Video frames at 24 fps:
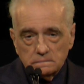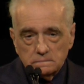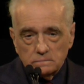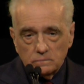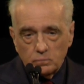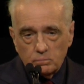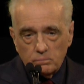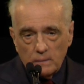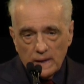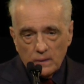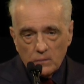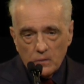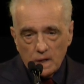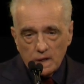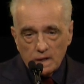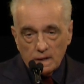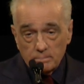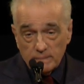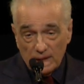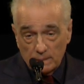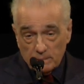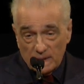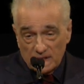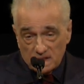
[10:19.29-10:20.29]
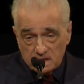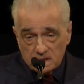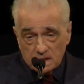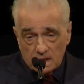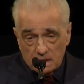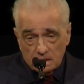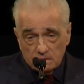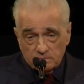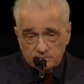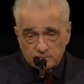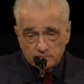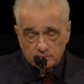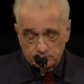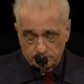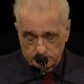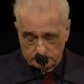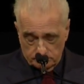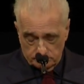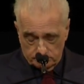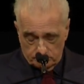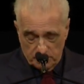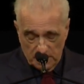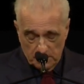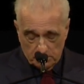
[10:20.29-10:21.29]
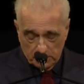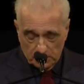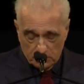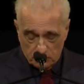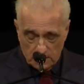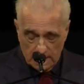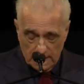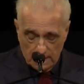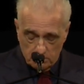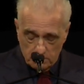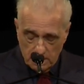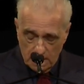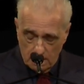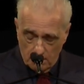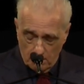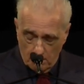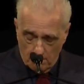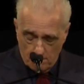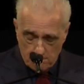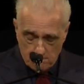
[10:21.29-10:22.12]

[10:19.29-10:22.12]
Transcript: my work, about myself, people around me,